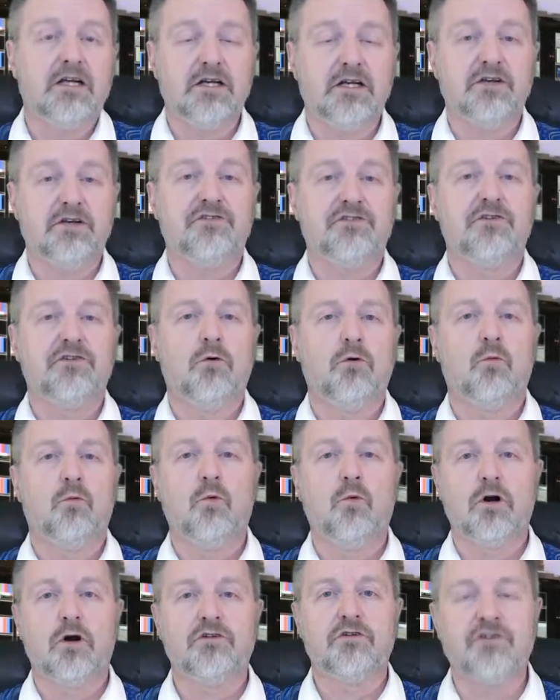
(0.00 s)
is
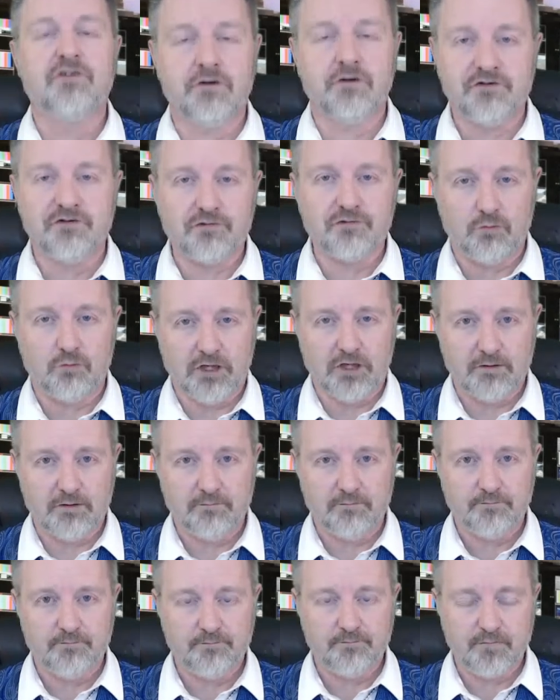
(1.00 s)
words on a screen
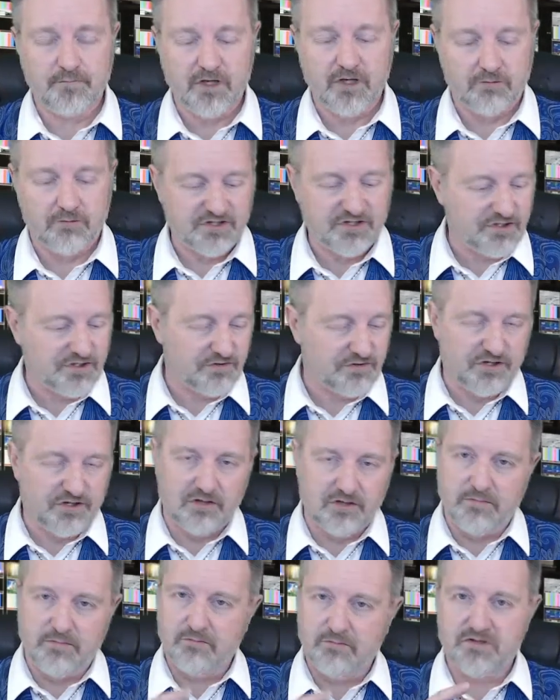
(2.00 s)
that are
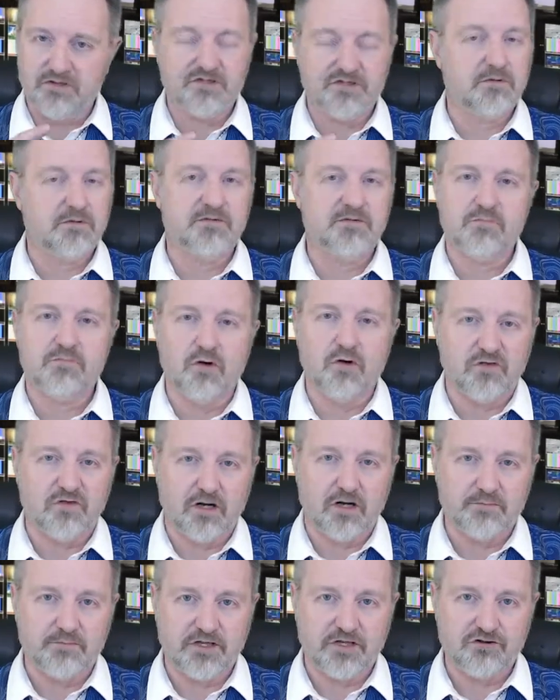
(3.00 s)
associated maybe with somebody's
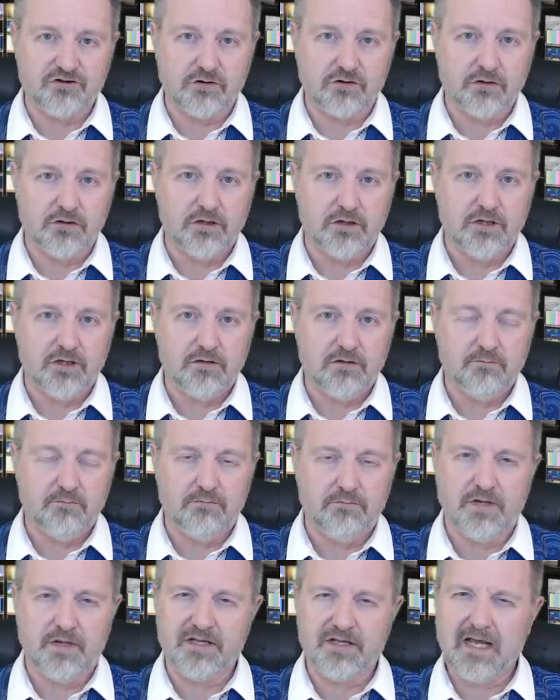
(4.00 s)
profile picture.
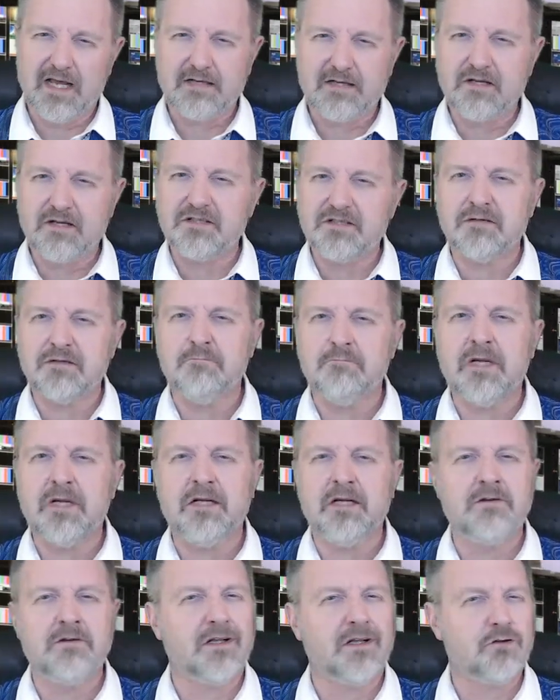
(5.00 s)
But that doesn't
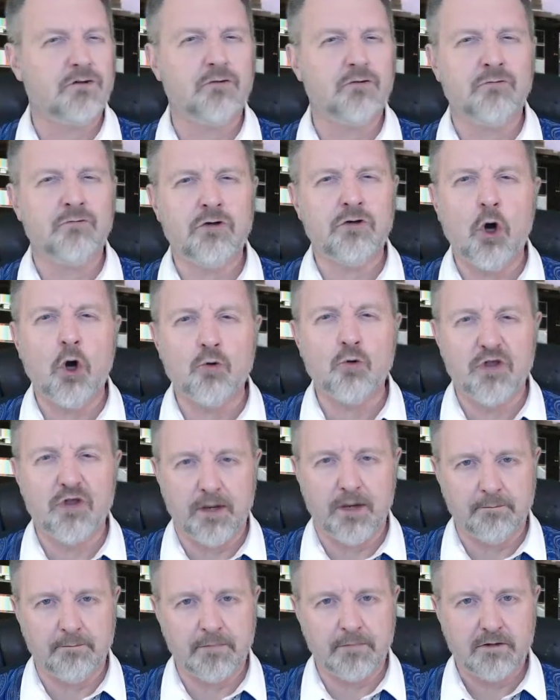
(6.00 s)
mean that you know
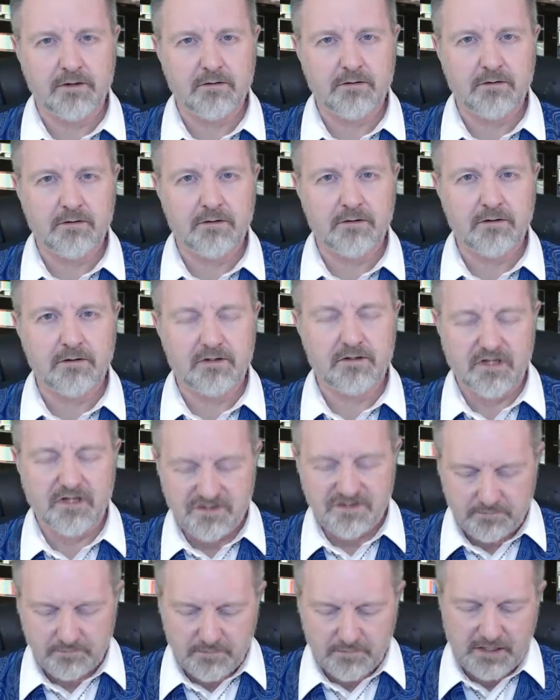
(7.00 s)
them. That
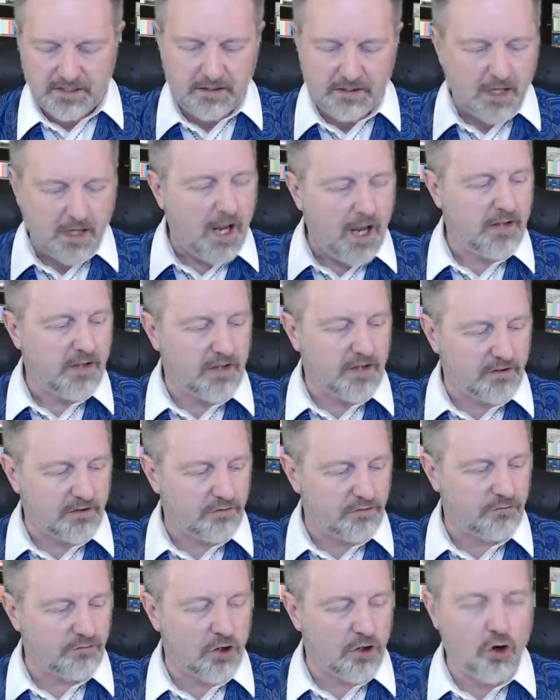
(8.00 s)
doesn't mean that
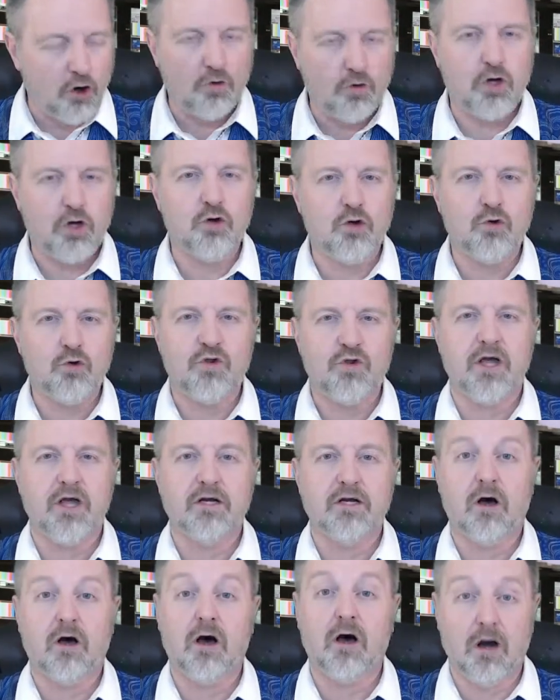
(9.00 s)
you know who
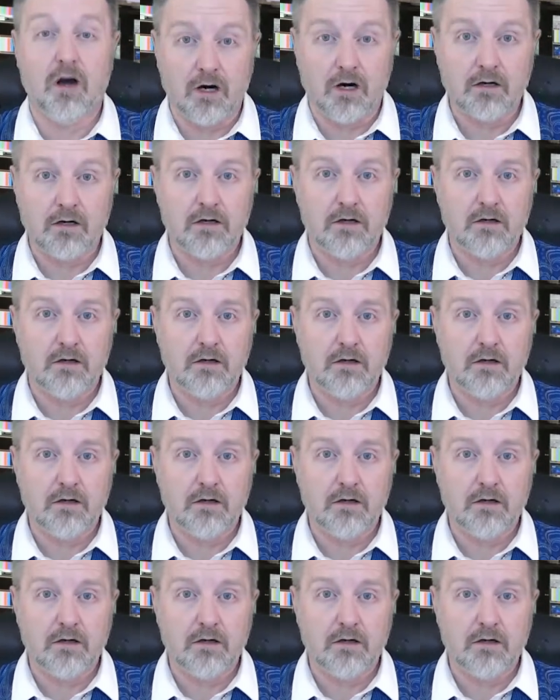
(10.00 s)
they are.